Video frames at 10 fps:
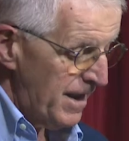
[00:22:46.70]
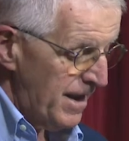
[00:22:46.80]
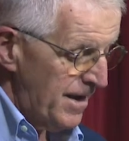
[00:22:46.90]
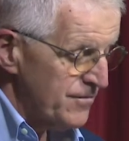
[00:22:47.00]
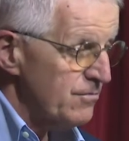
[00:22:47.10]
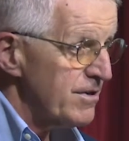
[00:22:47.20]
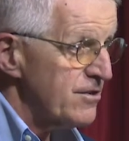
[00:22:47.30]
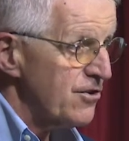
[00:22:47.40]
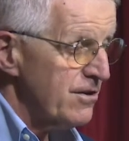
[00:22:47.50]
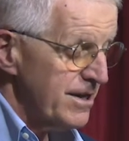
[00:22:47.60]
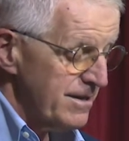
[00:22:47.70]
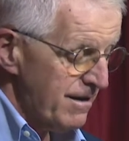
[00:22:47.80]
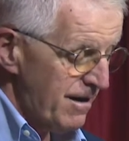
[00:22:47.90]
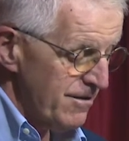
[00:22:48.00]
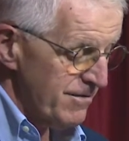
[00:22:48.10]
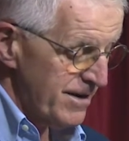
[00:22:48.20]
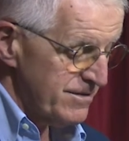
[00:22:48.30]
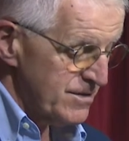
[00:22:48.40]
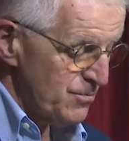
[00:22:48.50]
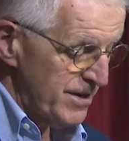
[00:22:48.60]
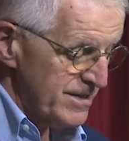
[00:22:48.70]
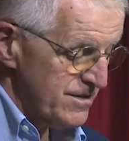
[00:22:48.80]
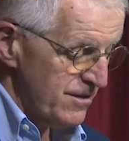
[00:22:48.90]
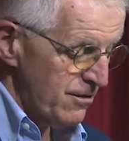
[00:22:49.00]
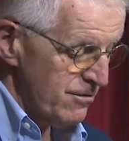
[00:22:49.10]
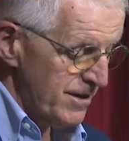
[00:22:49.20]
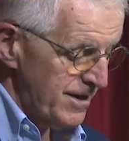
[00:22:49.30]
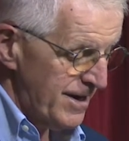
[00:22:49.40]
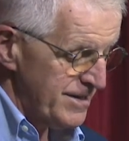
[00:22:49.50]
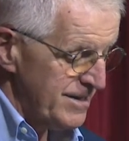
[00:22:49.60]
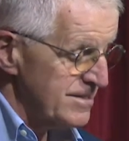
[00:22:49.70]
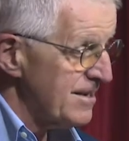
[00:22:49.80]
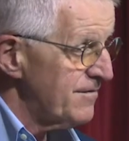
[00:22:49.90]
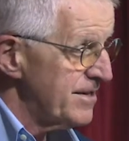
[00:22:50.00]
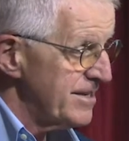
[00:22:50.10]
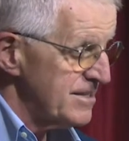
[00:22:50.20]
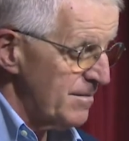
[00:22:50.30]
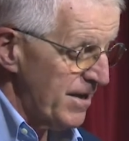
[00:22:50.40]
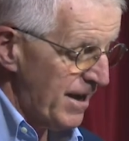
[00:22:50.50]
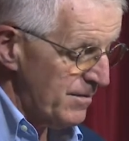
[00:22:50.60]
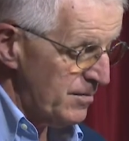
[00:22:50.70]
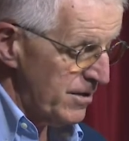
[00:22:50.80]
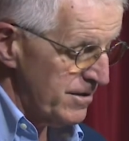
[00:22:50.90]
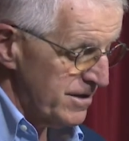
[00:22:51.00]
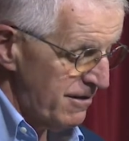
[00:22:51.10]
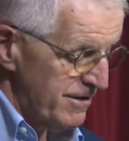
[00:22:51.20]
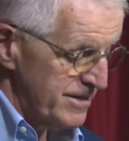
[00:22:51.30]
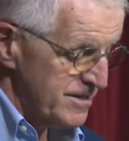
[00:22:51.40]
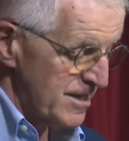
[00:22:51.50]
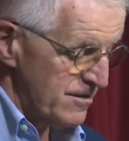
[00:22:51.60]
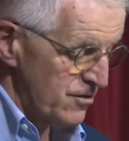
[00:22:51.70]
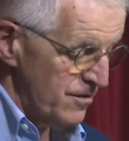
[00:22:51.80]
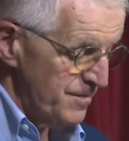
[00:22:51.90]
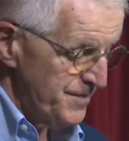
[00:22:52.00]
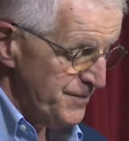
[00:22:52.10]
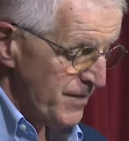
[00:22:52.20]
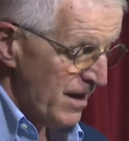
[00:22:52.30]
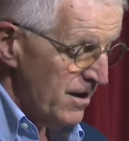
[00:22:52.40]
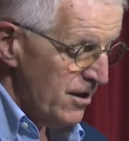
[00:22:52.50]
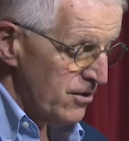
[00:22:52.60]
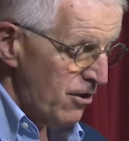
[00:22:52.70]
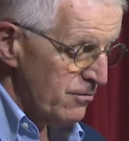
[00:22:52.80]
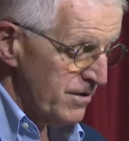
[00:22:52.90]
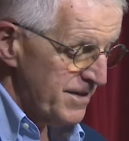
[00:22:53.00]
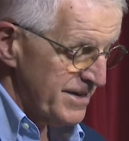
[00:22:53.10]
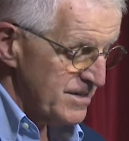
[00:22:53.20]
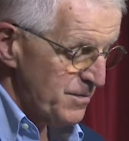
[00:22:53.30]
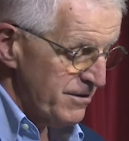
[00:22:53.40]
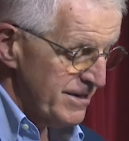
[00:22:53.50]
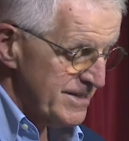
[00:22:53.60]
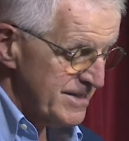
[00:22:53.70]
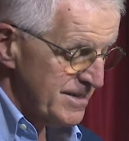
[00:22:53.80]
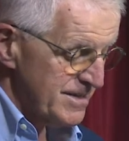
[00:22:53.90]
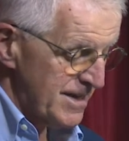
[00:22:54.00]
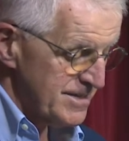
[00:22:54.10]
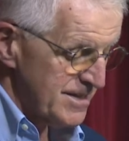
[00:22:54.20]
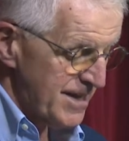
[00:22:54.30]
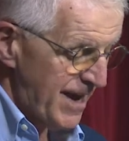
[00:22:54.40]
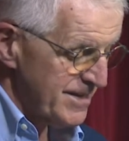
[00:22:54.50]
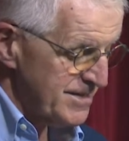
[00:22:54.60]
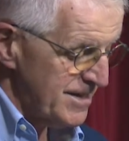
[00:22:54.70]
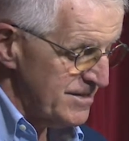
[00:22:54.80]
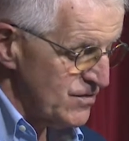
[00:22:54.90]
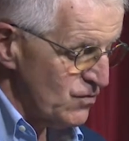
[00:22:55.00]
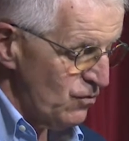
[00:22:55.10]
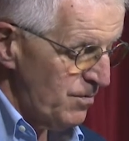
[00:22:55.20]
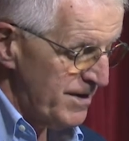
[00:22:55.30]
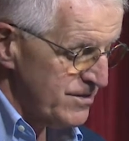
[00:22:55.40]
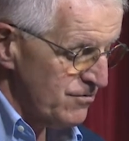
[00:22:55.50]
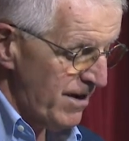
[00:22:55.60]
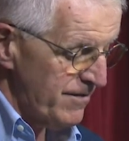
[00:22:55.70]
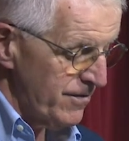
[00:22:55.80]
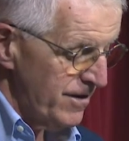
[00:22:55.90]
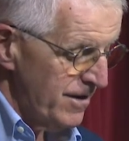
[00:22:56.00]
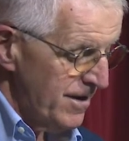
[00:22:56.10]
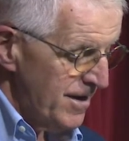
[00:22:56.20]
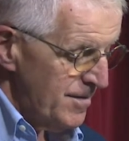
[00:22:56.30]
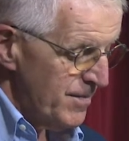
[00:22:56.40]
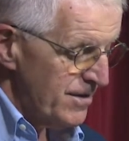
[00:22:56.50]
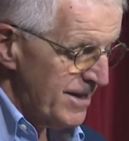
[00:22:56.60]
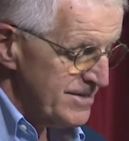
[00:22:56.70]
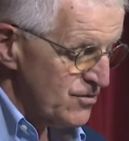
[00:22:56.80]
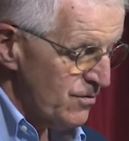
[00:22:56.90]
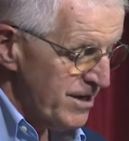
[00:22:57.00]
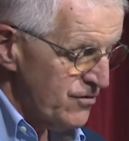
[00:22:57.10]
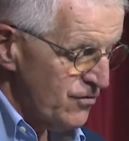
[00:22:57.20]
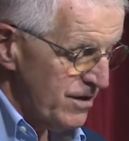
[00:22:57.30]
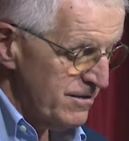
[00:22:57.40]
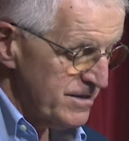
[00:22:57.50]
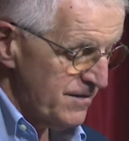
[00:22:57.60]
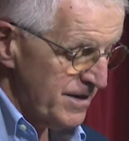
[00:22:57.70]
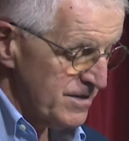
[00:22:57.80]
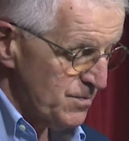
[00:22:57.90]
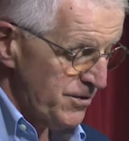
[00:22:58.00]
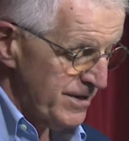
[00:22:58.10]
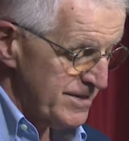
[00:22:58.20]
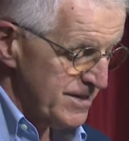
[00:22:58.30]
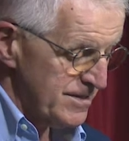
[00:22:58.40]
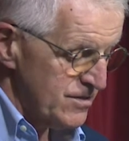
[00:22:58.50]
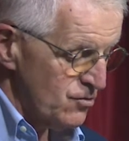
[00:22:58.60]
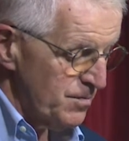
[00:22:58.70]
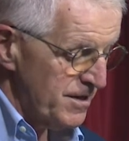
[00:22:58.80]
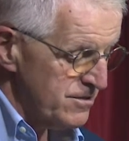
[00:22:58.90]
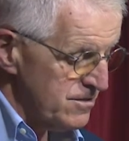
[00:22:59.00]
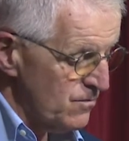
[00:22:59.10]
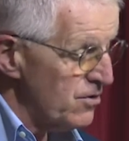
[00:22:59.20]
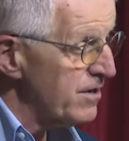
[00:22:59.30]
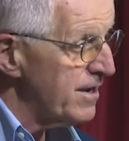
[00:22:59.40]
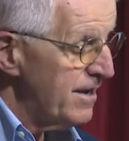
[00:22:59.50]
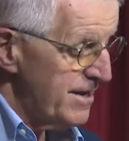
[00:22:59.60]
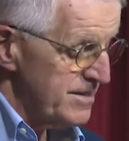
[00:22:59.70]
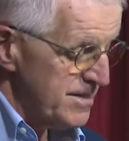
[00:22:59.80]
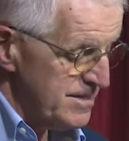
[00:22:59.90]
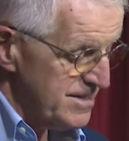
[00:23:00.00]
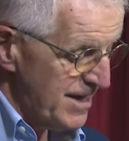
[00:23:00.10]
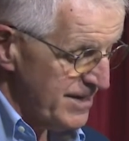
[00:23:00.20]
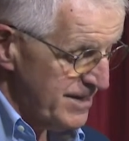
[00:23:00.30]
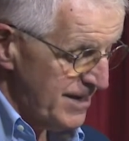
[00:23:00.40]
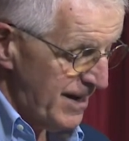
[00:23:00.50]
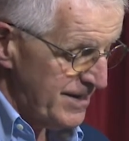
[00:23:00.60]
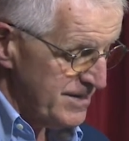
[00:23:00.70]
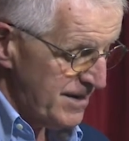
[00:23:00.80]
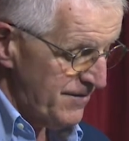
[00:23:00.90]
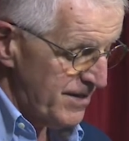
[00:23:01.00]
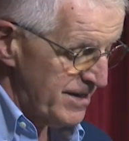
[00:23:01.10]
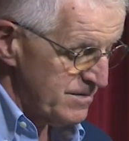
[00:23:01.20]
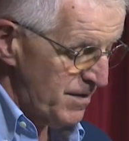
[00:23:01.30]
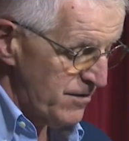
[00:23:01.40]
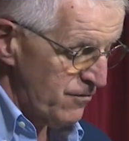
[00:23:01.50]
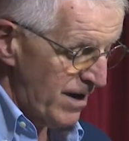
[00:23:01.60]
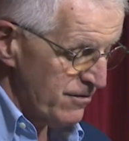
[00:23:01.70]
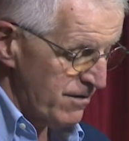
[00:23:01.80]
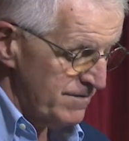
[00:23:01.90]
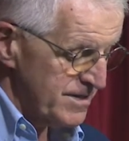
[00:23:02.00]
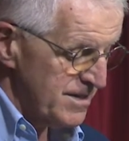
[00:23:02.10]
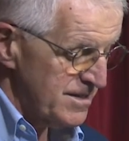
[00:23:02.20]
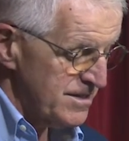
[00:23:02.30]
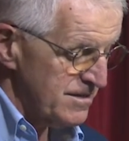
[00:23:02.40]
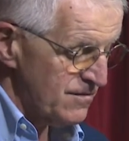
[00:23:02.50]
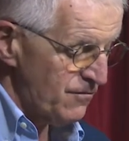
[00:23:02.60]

After returning to Colorado Springs in the early 1970s, he became a military dissenter. Along with experiences as a taxi and school bus driver, Bill has 22 years of experience in soup kitchen work and since 1987 has been director of Citizens